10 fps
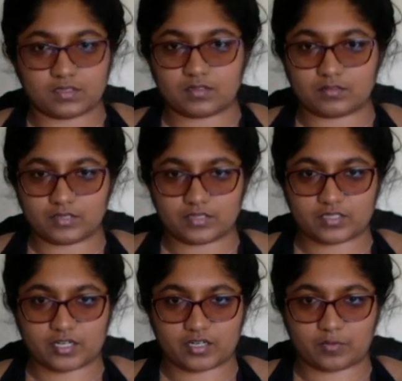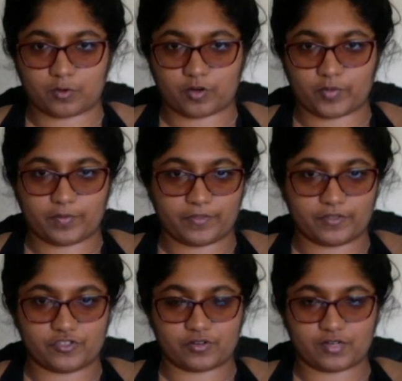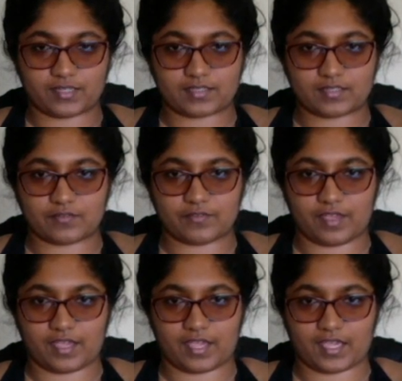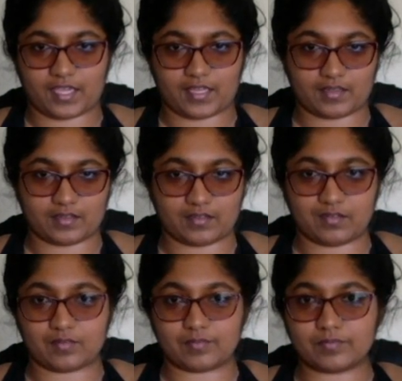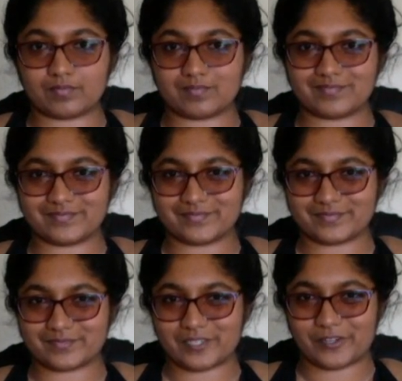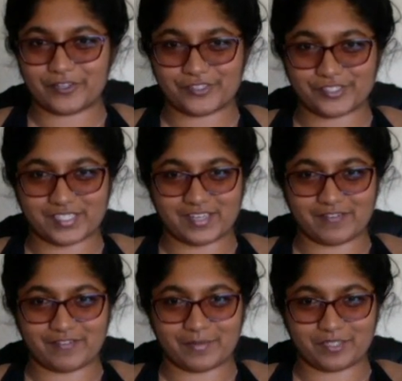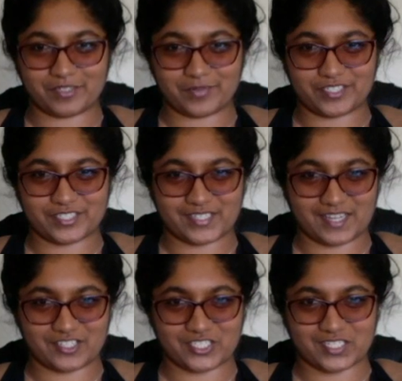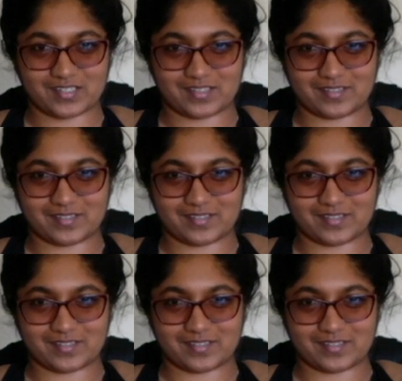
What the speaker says: I'm just starting to warm up the joints of the hands. You don't usually give them too much attention.